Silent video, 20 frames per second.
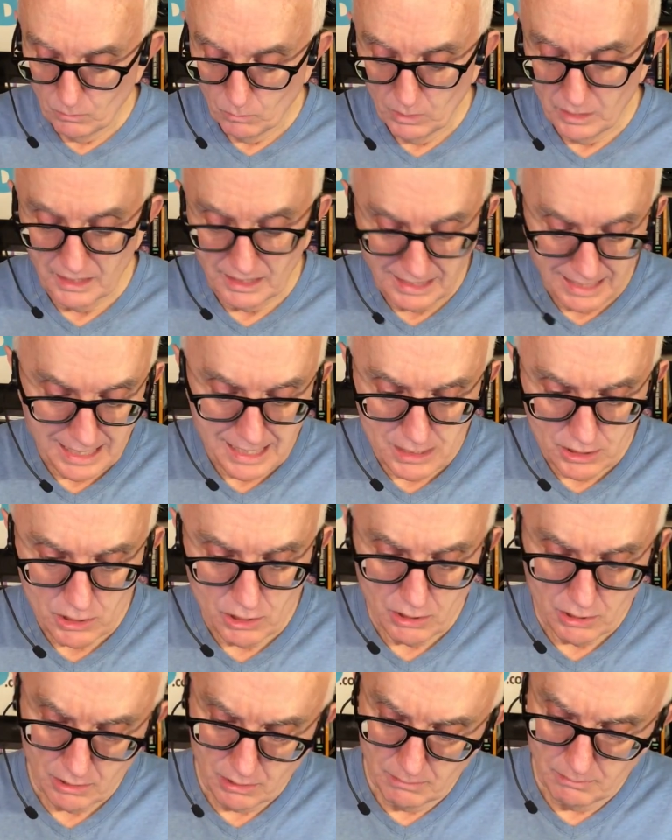One of the
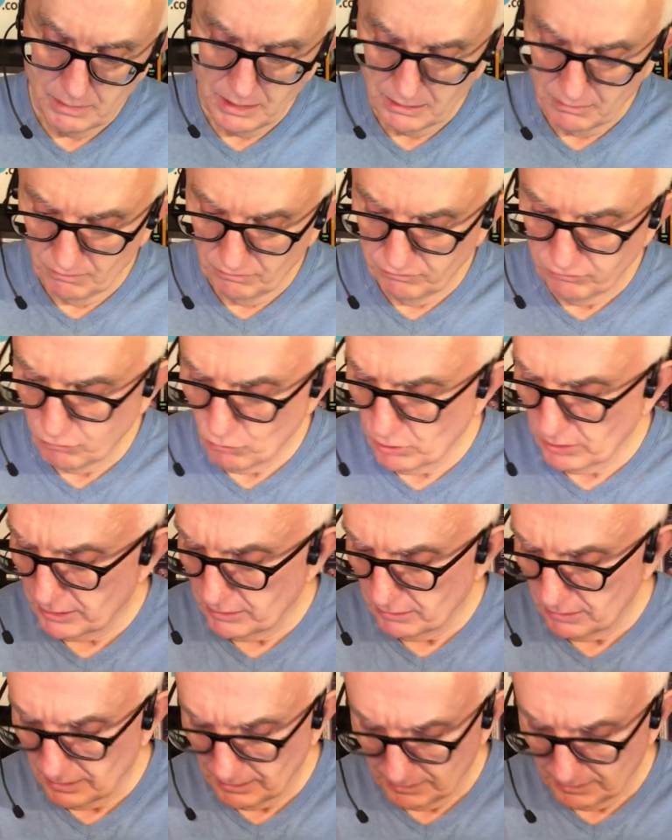kids could afford.